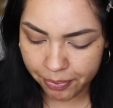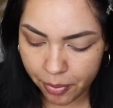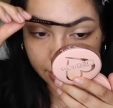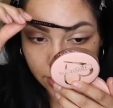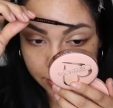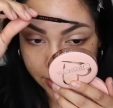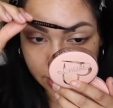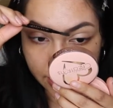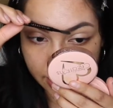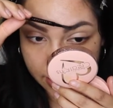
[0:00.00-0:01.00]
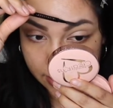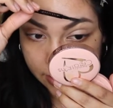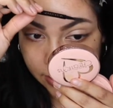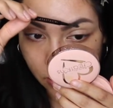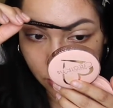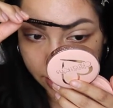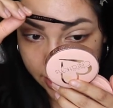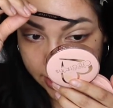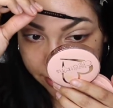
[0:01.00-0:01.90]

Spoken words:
but they just be looking so many